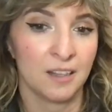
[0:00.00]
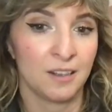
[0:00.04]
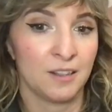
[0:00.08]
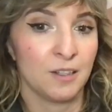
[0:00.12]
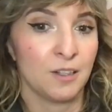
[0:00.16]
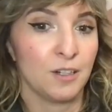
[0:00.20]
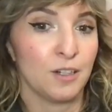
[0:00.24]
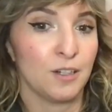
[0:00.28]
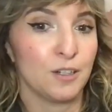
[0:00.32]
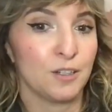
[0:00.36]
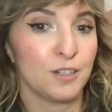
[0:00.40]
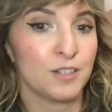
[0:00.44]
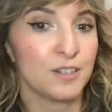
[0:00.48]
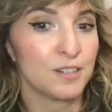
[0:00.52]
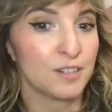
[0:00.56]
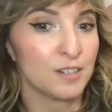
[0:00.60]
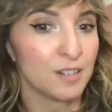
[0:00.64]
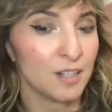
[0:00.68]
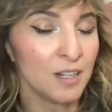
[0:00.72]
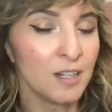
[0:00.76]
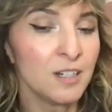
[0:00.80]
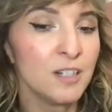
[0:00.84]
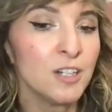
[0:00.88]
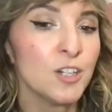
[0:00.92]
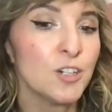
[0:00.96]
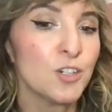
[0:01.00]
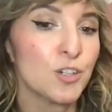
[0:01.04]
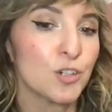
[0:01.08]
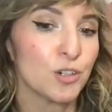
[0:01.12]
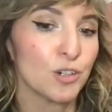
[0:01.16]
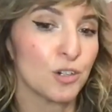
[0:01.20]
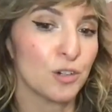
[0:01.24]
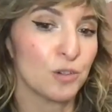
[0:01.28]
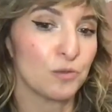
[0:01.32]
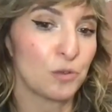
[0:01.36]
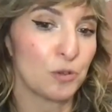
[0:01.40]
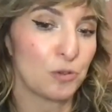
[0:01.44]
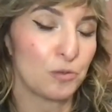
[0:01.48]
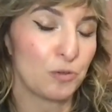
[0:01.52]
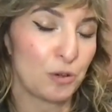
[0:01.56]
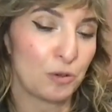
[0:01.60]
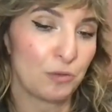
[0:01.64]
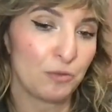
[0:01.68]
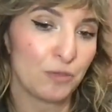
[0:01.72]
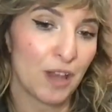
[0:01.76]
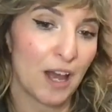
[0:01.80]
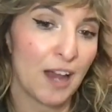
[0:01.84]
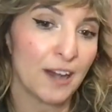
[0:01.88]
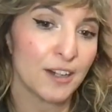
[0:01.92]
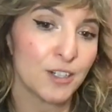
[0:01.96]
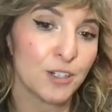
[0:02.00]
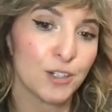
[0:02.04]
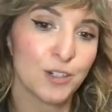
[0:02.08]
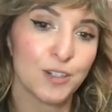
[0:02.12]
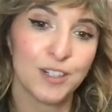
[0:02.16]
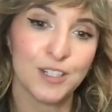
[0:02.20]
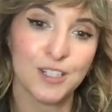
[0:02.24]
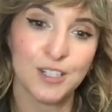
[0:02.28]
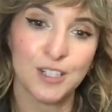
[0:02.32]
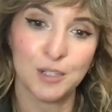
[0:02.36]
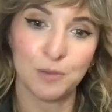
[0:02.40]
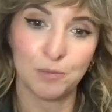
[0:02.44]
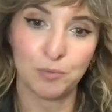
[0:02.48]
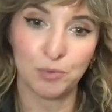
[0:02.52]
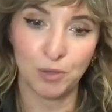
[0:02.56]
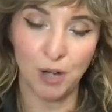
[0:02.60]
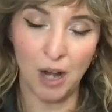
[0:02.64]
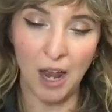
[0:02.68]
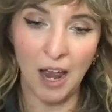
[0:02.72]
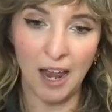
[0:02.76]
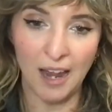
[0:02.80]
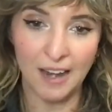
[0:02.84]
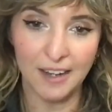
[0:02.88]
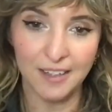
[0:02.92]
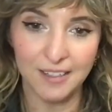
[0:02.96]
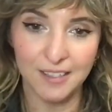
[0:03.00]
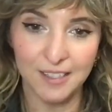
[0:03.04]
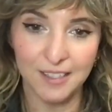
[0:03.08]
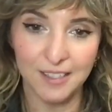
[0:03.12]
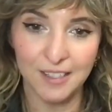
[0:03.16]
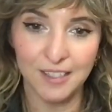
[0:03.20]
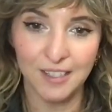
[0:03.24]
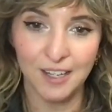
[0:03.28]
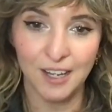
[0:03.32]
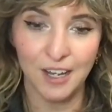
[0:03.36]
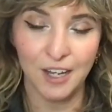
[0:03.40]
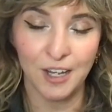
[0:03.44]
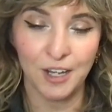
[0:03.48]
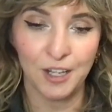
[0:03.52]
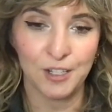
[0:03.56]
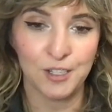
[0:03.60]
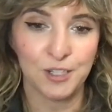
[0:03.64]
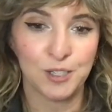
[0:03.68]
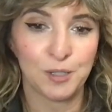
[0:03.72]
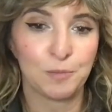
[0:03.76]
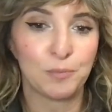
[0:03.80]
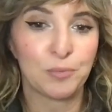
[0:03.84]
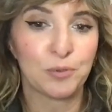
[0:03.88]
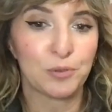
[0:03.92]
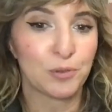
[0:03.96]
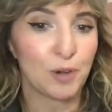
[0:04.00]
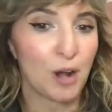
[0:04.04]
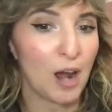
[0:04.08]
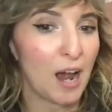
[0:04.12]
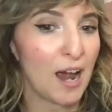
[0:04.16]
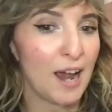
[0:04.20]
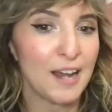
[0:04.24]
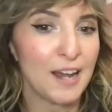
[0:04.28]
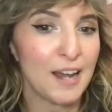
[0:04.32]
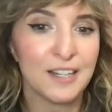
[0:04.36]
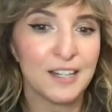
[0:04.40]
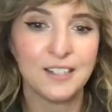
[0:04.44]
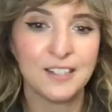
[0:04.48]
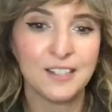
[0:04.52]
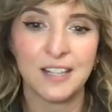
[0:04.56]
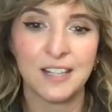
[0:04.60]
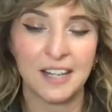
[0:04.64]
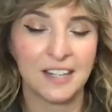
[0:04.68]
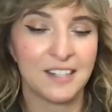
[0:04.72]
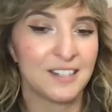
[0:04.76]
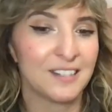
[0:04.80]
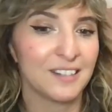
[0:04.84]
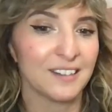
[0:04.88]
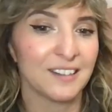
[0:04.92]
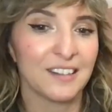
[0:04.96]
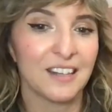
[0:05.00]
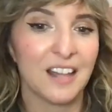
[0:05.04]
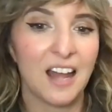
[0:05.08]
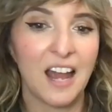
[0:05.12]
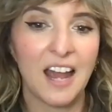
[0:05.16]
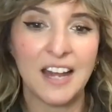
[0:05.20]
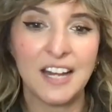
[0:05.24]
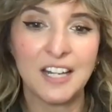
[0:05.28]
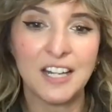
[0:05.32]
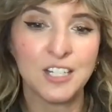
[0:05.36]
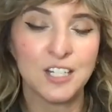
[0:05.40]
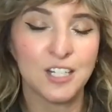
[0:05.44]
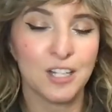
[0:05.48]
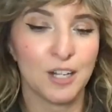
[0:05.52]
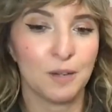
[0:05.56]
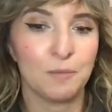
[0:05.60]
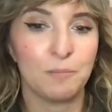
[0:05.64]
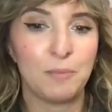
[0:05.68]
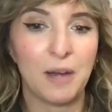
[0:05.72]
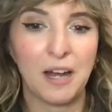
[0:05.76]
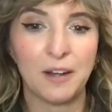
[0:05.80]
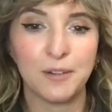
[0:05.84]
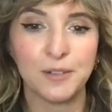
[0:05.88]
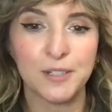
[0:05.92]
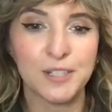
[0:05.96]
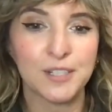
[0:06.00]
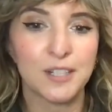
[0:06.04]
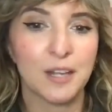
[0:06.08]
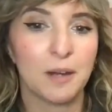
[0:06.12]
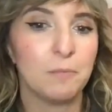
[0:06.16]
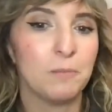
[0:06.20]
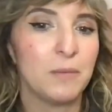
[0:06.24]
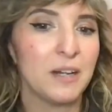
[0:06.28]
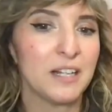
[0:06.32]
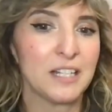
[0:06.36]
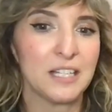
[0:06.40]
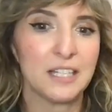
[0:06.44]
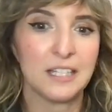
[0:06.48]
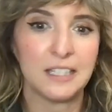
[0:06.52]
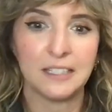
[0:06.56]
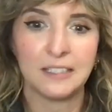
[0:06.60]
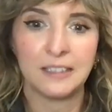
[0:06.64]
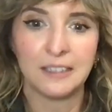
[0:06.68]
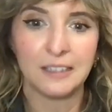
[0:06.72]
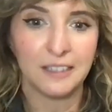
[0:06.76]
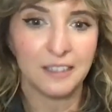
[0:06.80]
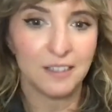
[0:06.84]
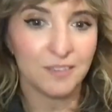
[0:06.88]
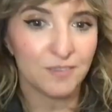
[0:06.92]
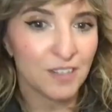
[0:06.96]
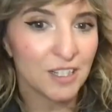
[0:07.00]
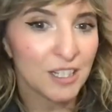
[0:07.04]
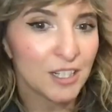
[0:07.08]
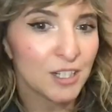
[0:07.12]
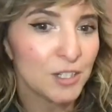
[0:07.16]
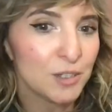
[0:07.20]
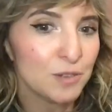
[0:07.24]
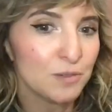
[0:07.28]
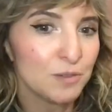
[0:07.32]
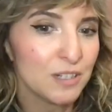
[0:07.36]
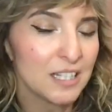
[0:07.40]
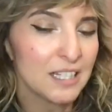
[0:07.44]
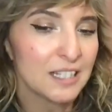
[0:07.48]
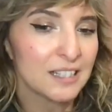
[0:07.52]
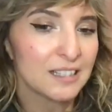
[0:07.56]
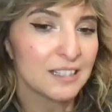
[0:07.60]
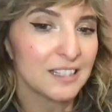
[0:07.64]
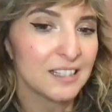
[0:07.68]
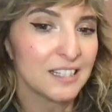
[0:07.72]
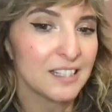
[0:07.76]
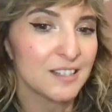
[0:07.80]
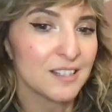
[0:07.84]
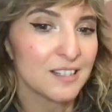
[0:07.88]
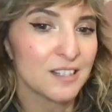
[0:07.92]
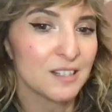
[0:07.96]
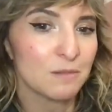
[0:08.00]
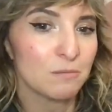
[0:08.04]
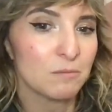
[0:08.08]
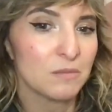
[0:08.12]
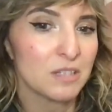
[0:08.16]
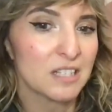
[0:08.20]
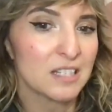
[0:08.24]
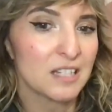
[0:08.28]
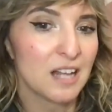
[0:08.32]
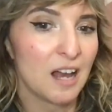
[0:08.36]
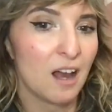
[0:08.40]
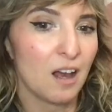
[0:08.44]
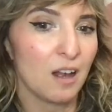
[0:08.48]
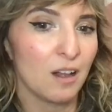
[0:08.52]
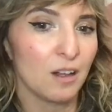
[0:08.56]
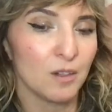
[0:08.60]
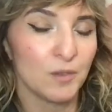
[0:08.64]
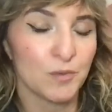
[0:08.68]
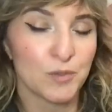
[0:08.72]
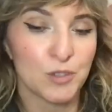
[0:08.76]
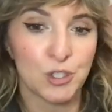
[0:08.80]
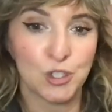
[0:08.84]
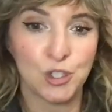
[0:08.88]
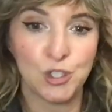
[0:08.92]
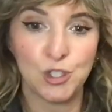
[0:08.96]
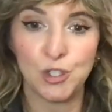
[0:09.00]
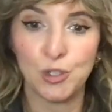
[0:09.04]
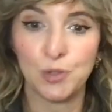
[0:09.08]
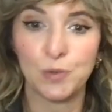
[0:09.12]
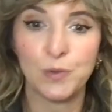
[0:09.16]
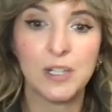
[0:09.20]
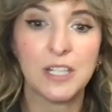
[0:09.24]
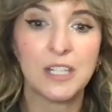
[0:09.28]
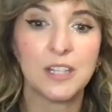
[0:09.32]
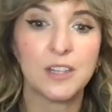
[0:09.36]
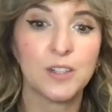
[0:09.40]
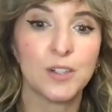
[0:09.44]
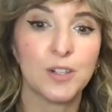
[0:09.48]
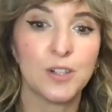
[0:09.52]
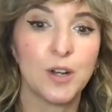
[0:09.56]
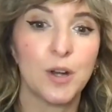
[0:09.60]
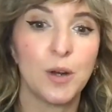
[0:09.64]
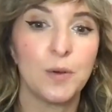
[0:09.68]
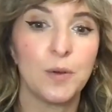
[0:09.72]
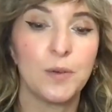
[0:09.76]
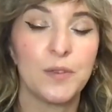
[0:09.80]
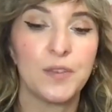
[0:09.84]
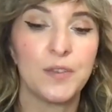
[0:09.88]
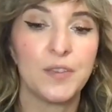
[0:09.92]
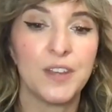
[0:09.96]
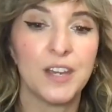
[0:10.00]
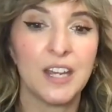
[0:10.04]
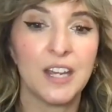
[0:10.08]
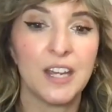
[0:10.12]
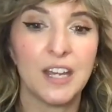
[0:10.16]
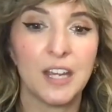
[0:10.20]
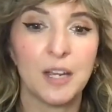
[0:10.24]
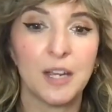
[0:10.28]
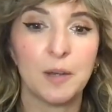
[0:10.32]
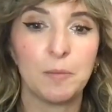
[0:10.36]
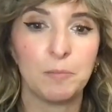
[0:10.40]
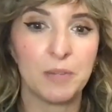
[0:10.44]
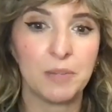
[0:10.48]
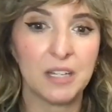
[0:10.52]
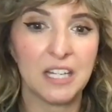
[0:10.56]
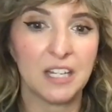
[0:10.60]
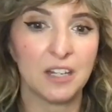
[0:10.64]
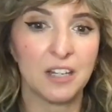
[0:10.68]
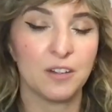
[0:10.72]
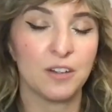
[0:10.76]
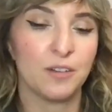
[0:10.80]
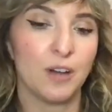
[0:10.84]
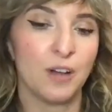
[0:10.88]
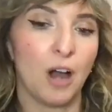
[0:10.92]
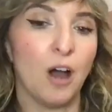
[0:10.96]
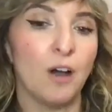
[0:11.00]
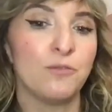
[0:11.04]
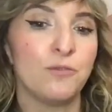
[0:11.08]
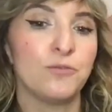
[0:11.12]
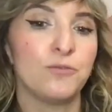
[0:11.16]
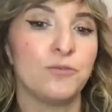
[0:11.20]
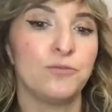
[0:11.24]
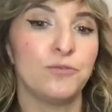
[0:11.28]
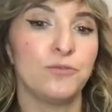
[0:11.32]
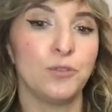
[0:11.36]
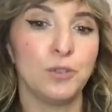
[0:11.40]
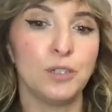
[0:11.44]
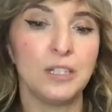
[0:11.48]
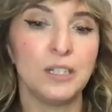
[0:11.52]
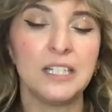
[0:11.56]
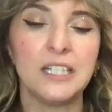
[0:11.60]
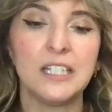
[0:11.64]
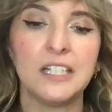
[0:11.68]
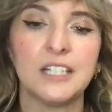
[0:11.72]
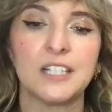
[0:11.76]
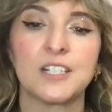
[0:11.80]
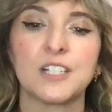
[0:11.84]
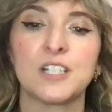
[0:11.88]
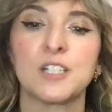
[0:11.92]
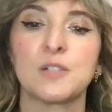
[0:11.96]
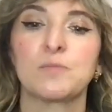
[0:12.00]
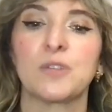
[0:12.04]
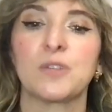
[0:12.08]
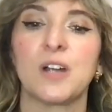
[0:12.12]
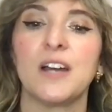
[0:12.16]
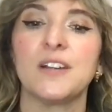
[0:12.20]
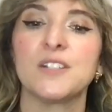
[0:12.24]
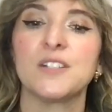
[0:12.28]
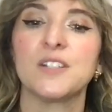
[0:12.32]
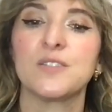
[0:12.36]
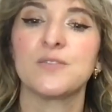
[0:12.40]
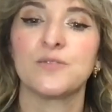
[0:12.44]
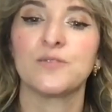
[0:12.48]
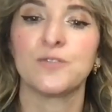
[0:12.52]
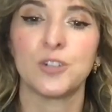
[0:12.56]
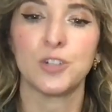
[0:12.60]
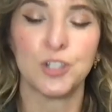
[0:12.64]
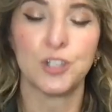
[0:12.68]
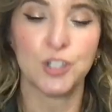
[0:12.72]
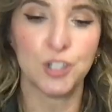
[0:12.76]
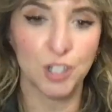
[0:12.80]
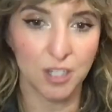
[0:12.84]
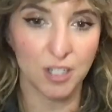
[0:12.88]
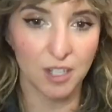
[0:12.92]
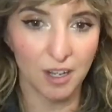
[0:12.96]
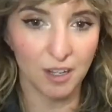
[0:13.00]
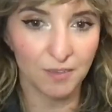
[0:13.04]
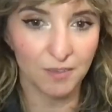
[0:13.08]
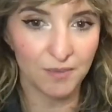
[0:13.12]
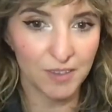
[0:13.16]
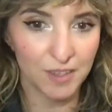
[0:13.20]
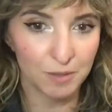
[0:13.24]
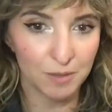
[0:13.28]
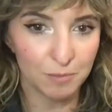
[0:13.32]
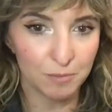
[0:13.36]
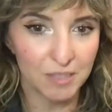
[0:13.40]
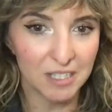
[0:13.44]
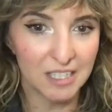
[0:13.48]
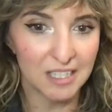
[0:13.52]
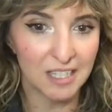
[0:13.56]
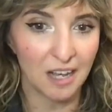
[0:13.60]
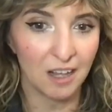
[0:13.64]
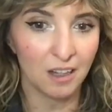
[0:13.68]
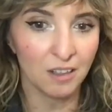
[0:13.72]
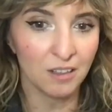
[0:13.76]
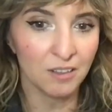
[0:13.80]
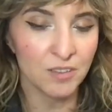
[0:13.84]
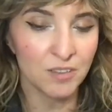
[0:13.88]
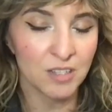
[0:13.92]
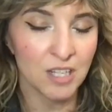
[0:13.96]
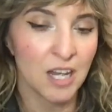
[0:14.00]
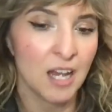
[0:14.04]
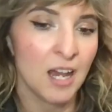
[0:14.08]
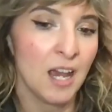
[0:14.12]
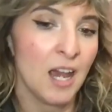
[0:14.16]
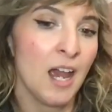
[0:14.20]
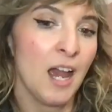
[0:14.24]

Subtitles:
The signature of a reflector is surprise. Surprise and delight about somebody living uniquely as themselves, doing their own thing, being a fully expressed version of themselves.